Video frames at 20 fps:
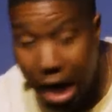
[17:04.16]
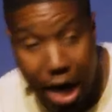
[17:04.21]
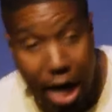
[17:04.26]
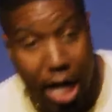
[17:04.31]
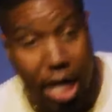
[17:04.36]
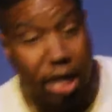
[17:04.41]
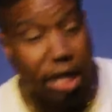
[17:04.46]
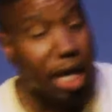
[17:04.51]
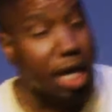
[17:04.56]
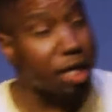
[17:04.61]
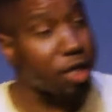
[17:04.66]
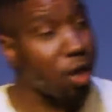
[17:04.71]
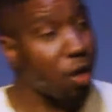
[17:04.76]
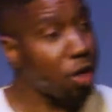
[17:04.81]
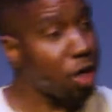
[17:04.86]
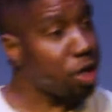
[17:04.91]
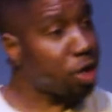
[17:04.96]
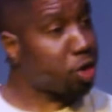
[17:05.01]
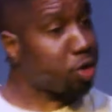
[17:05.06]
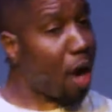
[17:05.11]
Either it's
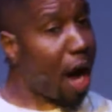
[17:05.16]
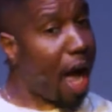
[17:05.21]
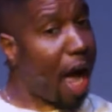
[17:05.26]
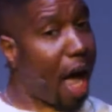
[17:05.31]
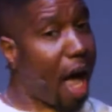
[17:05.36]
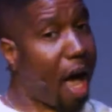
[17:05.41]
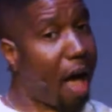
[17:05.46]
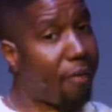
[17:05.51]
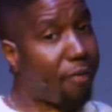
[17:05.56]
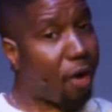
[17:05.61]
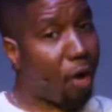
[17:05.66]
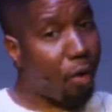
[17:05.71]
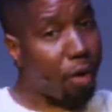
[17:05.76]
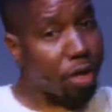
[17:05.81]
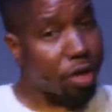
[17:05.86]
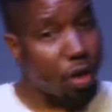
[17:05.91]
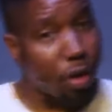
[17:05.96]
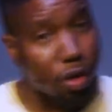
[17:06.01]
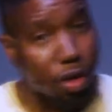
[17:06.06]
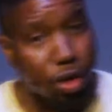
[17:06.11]
going to drive or
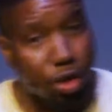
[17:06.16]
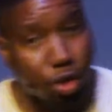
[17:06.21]
it's going to